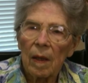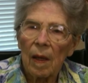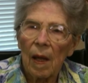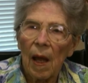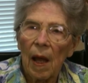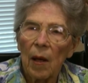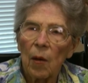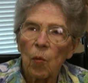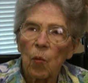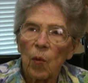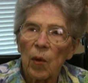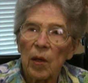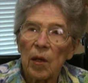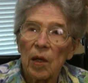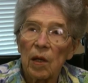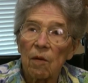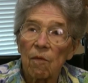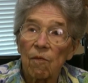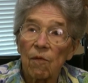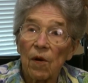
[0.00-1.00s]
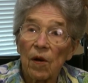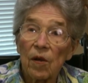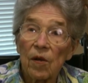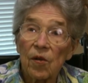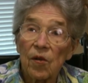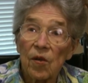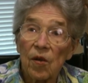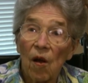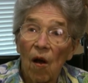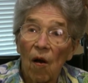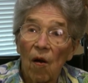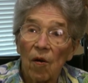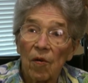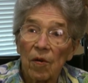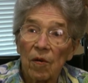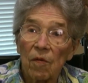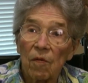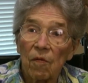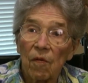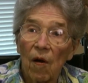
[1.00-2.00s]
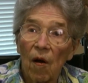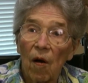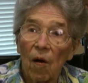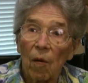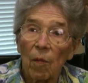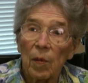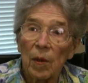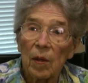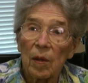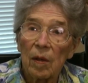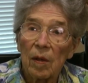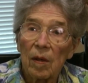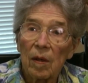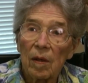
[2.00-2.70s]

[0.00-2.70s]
and when he first started farming,